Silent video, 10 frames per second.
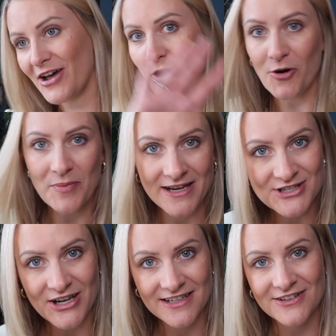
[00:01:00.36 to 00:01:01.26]
the whole
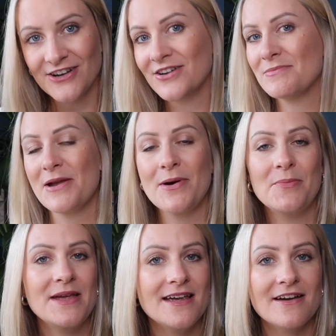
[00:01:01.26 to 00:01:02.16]
picture. You know, it may
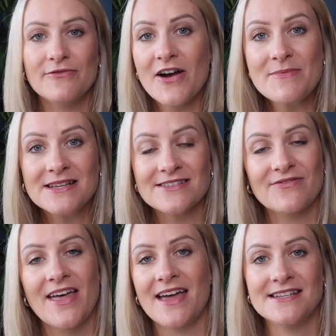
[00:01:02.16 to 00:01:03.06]
well be 5 minutes of
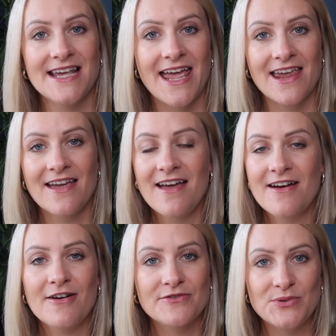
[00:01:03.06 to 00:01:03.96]
their day
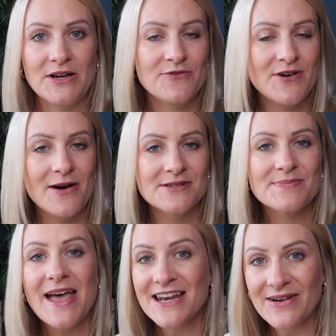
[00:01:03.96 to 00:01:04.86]
of 24 hours.
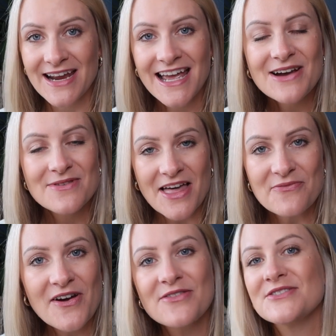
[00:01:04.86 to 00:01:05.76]
But anyway, without
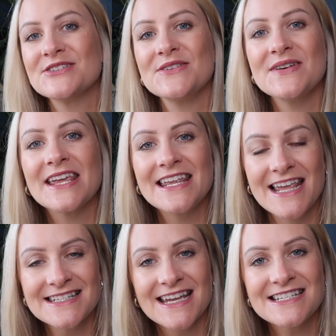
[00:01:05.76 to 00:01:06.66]
further ado,
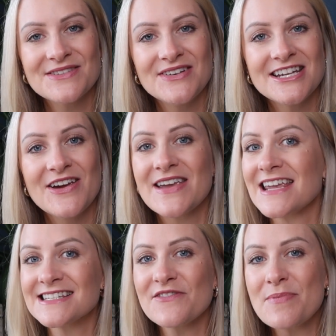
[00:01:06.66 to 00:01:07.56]
let's get into the video. Get
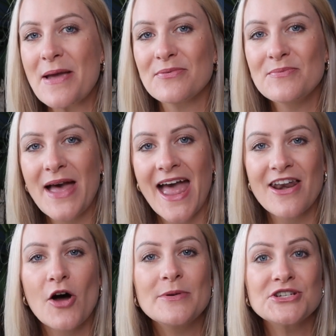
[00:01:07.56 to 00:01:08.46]
yourself a paper and pen.
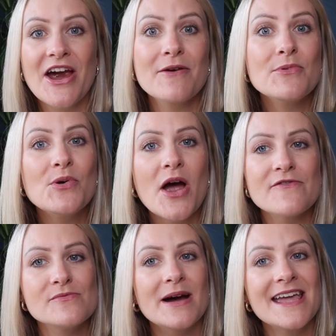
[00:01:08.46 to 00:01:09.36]
I'll be sharing more
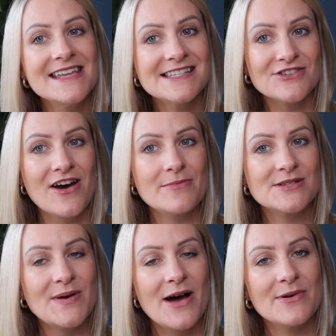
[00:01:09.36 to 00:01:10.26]
over on my Instagram
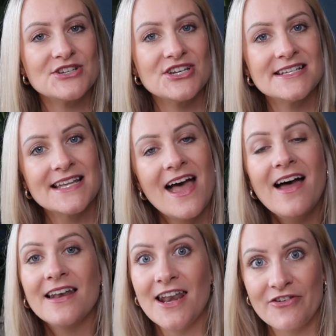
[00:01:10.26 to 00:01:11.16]
as well, which is
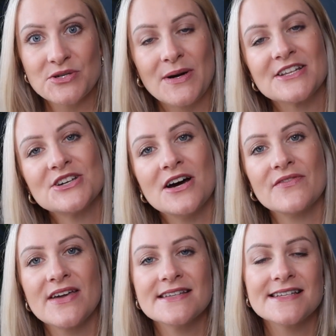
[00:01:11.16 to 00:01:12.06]
Lara Joanna
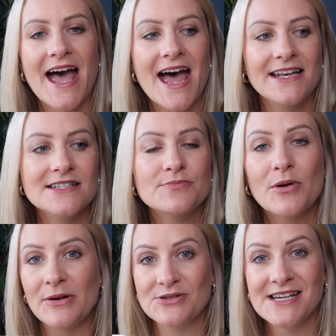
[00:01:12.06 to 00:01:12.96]
Jarvis, and
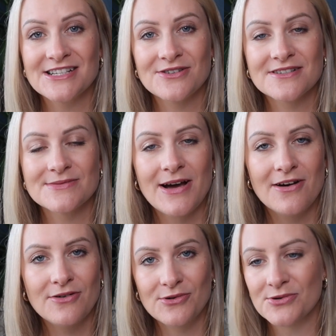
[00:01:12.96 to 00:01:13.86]
probably on TikTok as
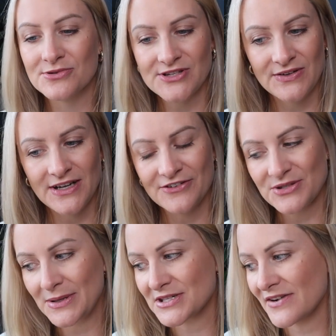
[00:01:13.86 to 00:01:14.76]
well, also Lara
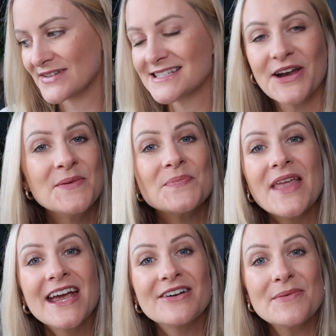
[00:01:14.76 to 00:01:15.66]
Joanna Jarvis. So
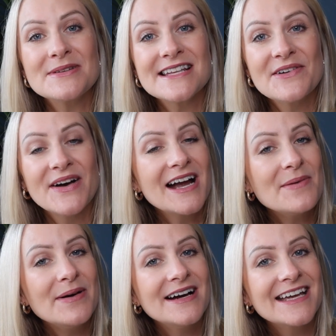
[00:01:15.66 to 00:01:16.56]
grab yourself a
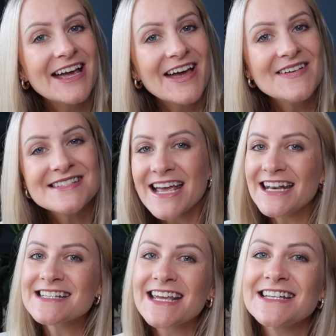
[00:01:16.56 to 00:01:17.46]
cuppa, get cozy, and
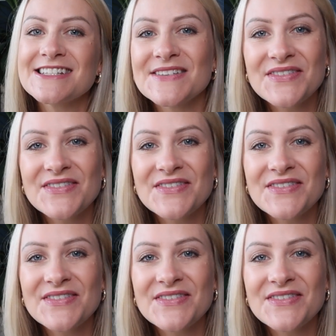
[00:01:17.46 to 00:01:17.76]
let's get into the